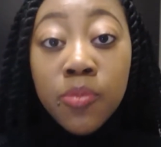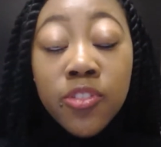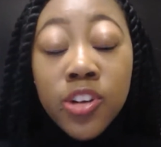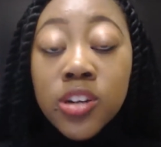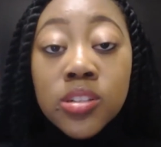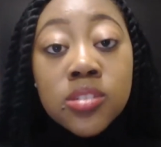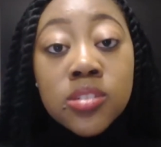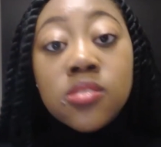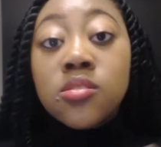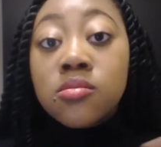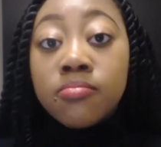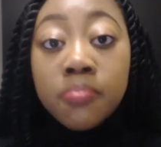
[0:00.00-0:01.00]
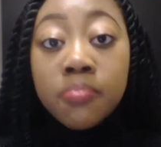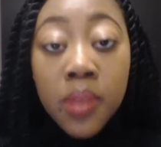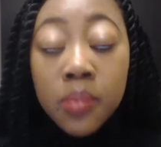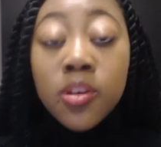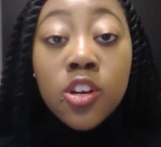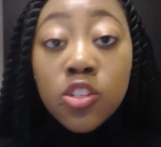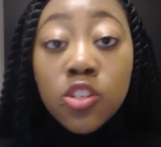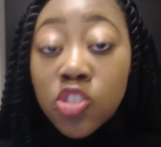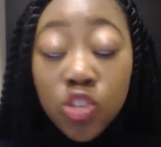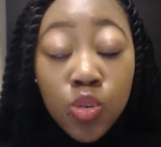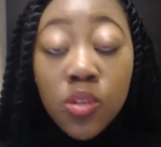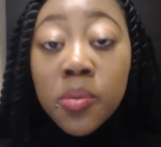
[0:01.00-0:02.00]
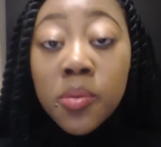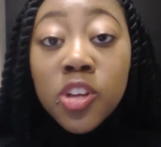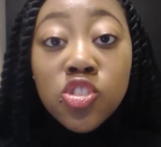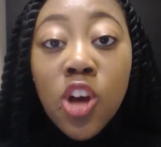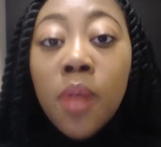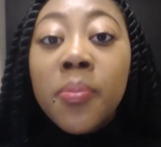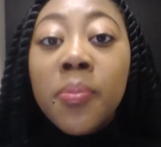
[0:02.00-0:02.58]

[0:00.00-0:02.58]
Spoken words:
for it, maybe just do the big chop.